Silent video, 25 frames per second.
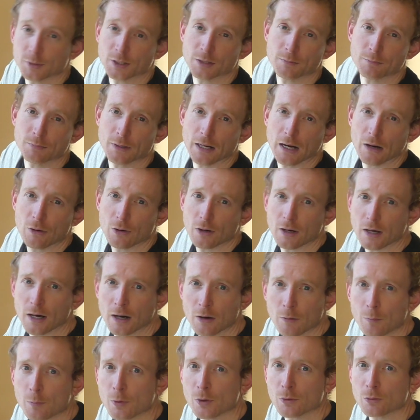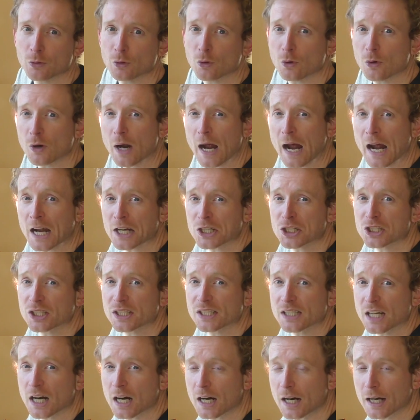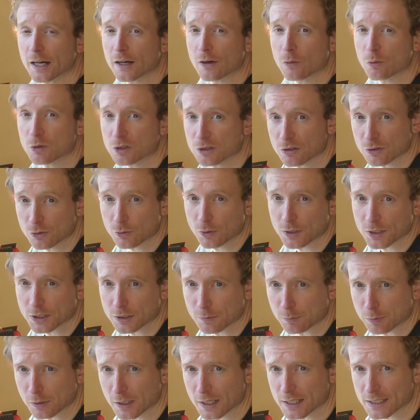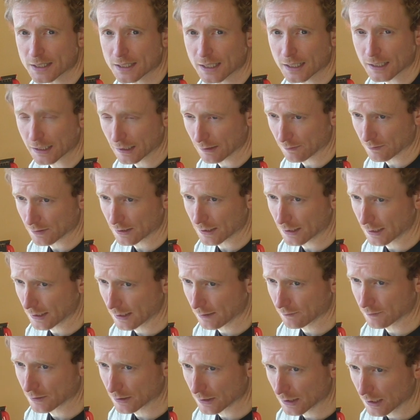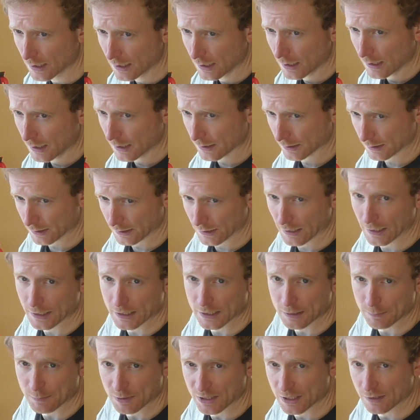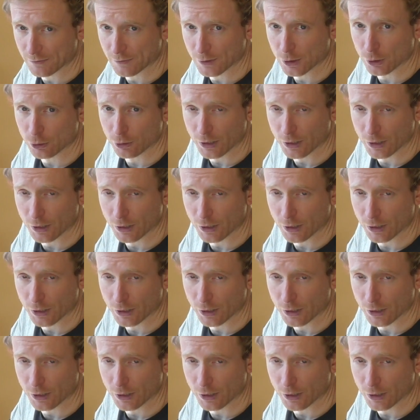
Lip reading: minute power output were all actually higher, which I was quite surprised at given that I haven't done any specific